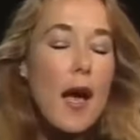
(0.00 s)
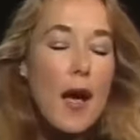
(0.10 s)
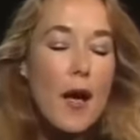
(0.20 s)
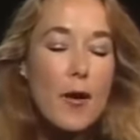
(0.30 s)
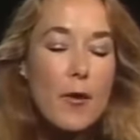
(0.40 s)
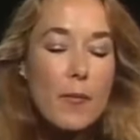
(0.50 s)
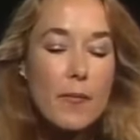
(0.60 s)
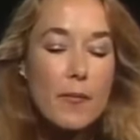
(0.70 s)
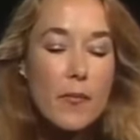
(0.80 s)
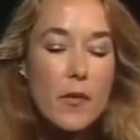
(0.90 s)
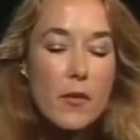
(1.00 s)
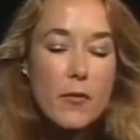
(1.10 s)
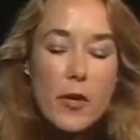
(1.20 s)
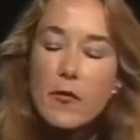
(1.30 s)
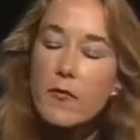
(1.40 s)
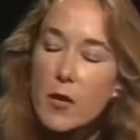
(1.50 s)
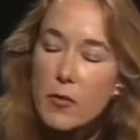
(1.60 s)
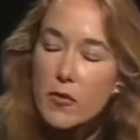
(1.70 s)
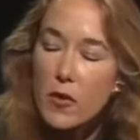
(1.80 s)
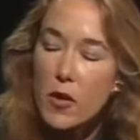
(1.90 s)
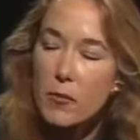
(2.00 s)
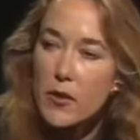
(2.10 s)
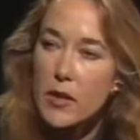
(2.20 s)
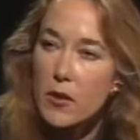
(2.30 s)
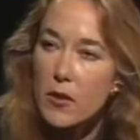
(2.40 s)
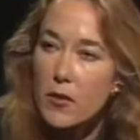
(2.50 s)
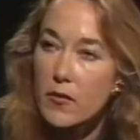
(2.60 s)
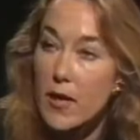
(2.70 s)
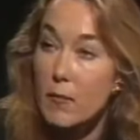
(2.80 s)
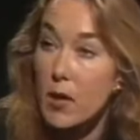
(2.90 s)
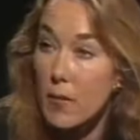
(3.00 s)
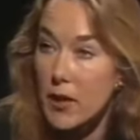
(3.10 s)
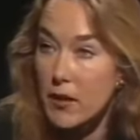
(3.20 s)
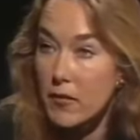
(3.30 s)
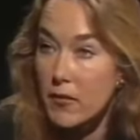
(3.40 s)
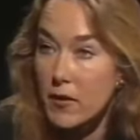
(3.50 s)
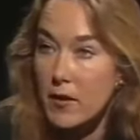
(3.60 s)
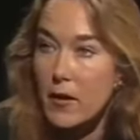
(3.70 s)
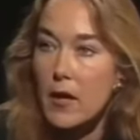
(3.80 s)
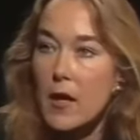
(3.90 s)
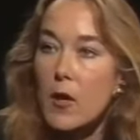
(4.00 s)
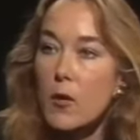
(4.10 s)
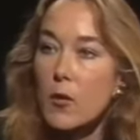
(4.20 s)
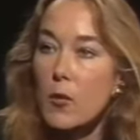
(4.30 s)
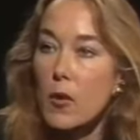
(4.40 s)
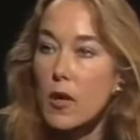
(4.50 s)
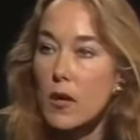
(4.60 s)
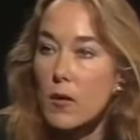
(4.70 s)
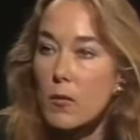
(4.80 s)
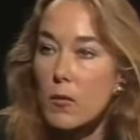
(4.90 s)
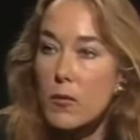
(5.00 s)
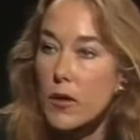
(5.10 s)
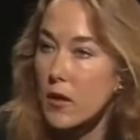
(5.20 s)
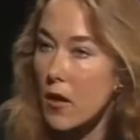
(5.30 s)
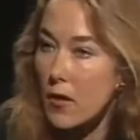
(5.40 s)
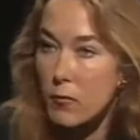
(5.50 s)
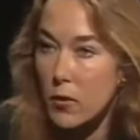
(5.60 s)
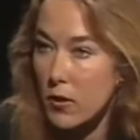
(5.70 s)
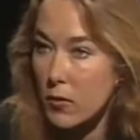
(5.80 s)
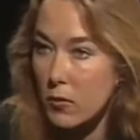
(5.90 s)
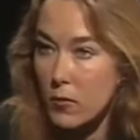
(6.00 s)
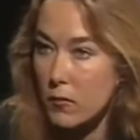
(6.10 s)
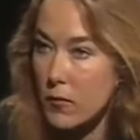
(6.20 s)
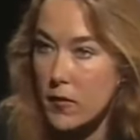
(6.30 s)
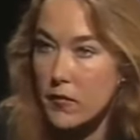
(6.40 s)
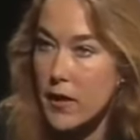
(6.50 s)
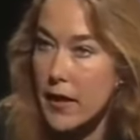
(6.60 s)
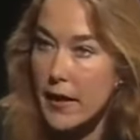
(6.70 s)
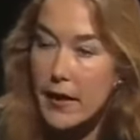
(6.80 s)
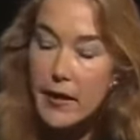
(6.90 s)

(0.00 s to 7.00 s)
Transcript: uh, there's a very famous arms dealer called Sam Cummings who uh, did a lot of work for the CIA.